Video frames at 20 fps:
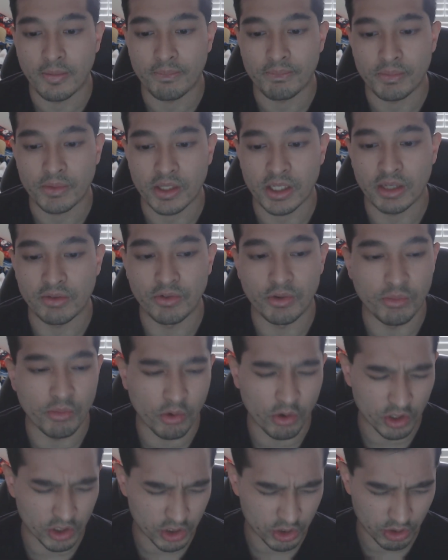even
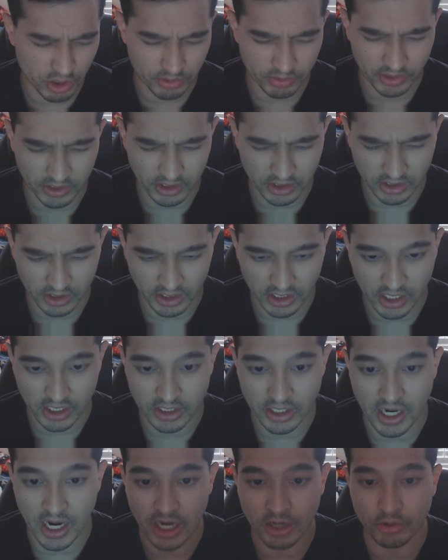more troubling in the
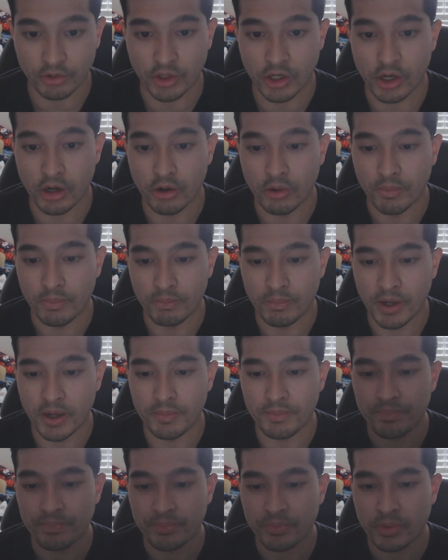end. I don't know.
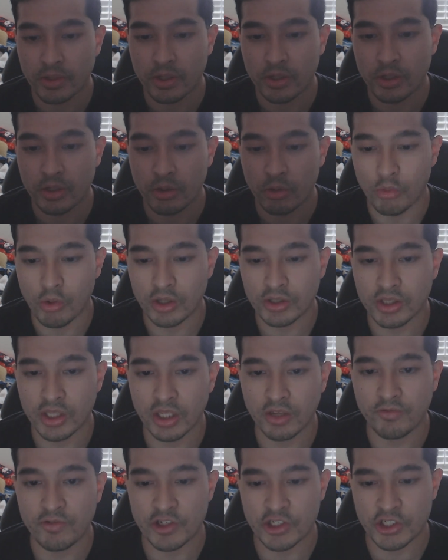But one
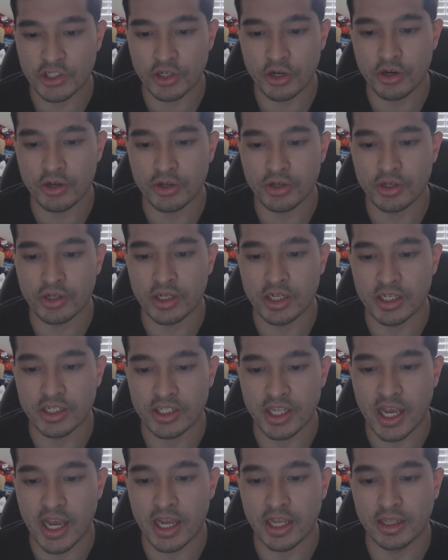thing for certain is
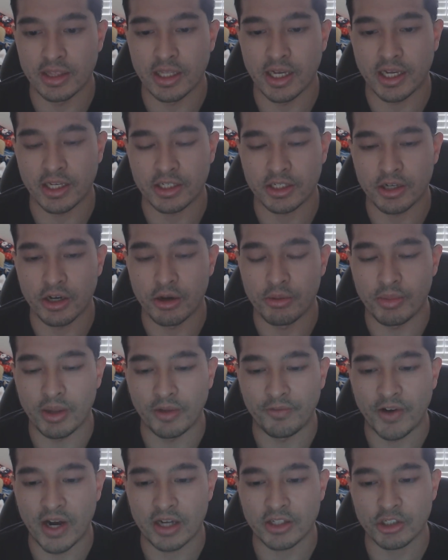that, like,
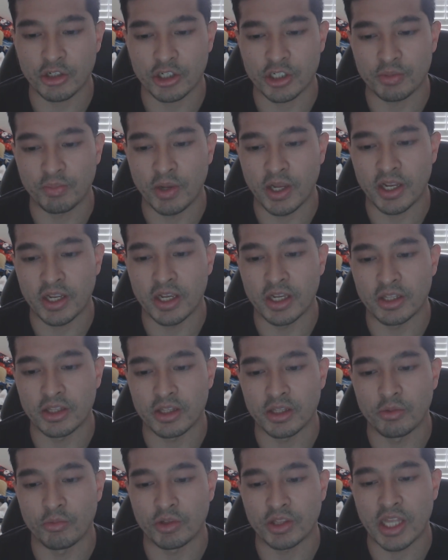if I had to explain it
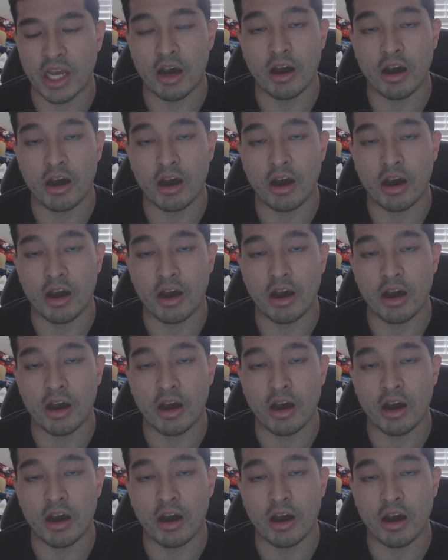and without a